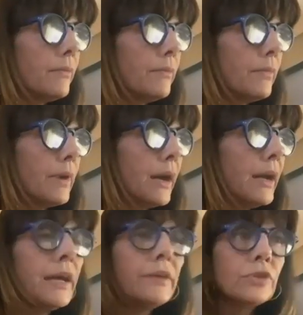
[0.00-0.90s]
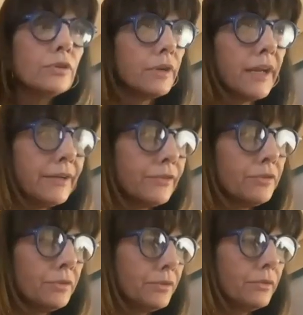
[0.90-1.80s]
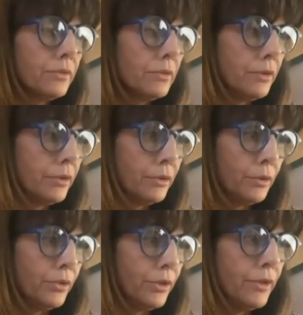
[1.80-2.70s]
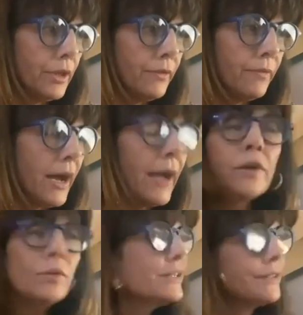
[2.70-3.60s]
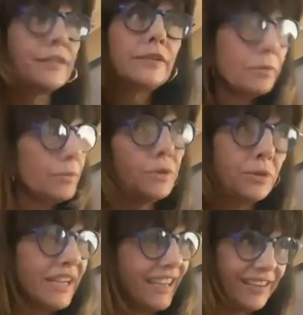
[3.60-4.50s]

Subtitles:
I have to connect through. I only see the beauty.